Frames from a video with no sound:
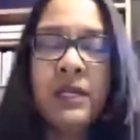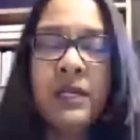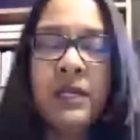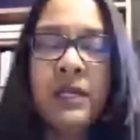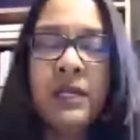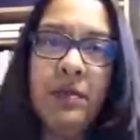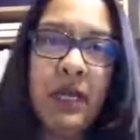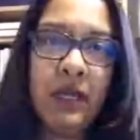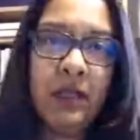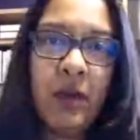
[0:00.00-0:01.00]
So for
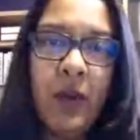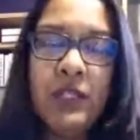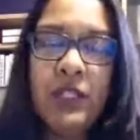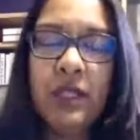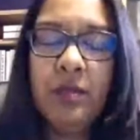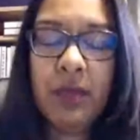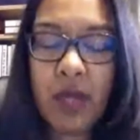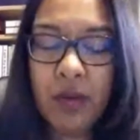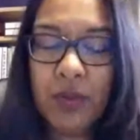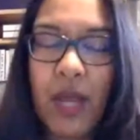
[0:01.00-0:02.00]
me, the question then
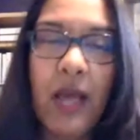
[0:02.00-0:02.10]
becomes, well,